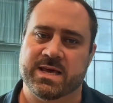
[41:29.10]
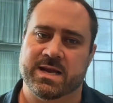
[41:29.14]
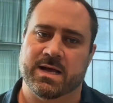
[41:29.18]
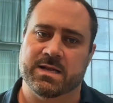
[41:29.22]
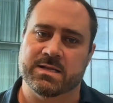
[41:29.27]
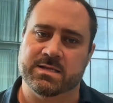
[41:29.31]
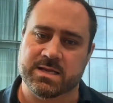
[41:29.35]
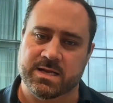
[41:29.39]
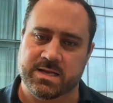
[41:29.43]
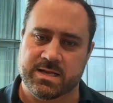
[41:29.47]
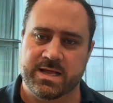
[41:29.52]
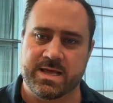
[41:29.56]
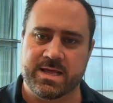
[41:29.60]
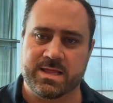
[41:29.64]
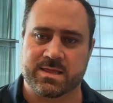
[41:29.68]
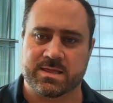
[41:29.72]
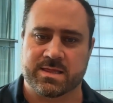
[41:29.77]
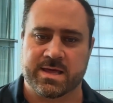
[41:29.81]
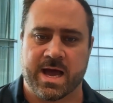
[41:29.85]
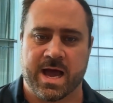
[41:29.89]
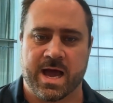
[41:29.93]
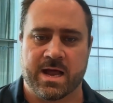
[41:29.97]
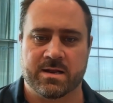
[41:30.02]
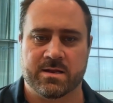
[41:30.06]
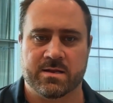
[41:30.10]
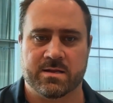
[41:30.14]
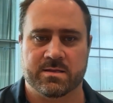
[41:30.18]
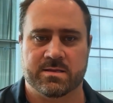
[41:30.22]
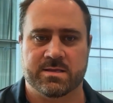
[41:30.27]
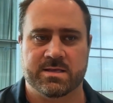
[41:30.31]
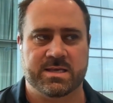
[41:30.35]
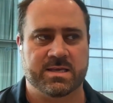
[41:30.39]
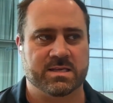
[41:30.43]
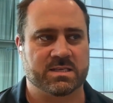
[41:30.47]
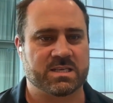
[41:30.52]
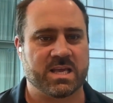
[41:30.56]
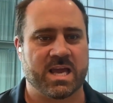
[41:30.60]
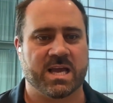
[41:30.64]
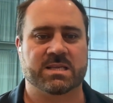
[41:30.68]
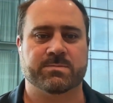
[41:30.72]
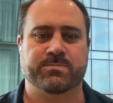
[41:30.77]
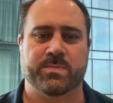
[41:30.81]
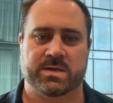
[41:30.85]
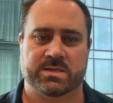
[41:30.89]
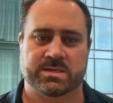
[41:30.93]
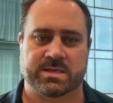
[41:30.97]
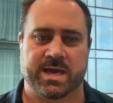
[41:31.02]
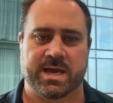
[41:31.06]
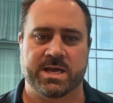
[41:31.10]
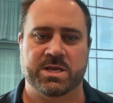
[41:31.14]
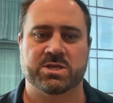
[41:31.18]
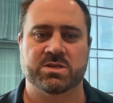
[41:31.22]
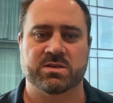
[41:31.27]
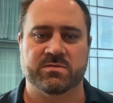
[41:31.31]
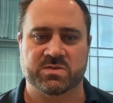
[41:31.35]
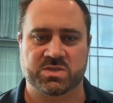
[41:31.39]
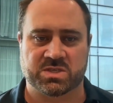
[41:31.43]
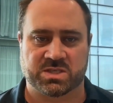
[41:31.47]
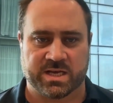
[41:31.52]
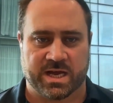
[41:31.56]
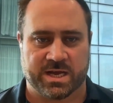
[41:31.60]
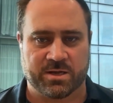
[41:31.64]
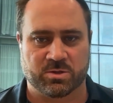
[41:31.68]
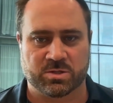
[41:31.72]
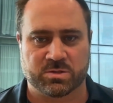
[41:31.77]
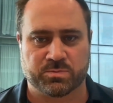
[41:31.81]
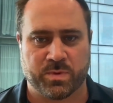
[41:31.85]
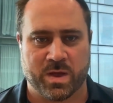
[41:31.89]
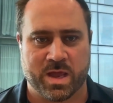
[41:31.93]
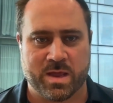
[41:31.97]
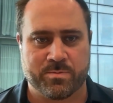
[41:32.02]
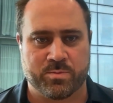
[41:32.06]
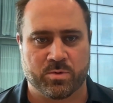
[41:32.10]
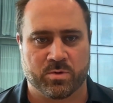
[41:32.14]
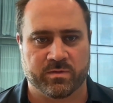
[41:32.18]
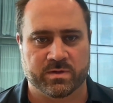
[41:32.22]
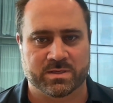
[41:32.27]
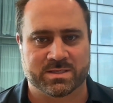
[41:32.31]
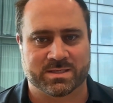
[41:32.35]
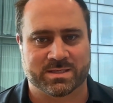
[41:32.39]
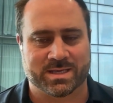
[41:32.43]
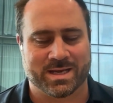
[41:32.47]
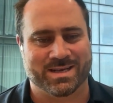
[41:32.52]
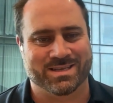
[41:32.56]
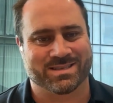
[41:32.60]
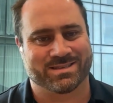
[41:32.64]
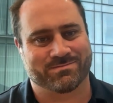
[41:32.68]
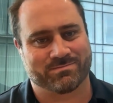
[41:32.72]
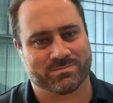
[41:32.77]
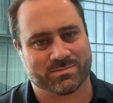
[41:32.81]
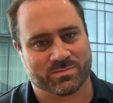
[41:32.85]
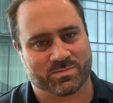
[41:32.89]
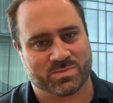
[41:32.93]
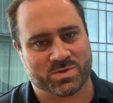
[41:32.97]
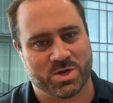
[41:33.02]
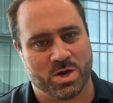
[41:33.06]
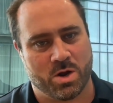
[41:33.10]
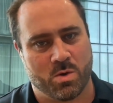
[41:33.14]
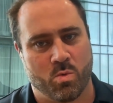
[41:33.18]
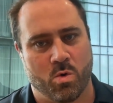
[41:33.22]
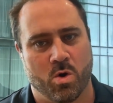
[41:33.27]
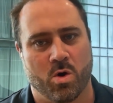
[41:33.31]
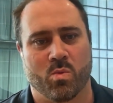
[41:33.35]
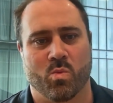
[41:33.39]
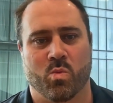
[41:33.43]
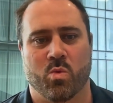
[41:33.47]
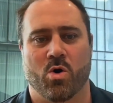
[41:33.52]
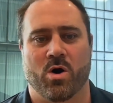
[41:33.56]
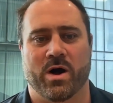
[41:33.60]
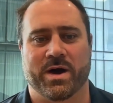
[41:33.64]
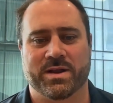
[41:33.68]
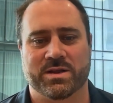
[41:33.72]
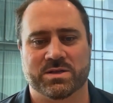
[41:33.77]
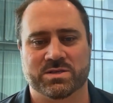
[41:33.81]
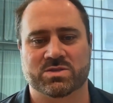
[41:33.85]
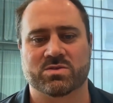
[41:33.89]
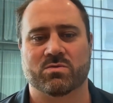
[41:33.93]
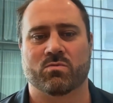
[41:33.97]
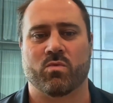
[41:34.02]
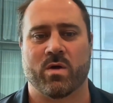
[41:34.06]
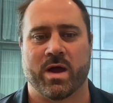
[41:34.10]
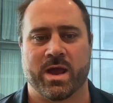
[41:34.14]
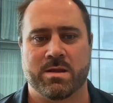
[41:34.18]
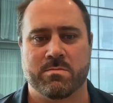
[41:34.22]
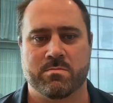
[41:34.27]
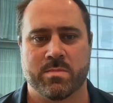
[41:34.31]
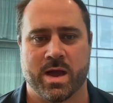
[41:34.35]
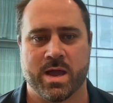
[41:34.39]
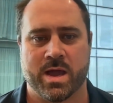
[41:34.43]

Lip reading: But then underneath that, the expectation of salespeople that says, you know what, why does the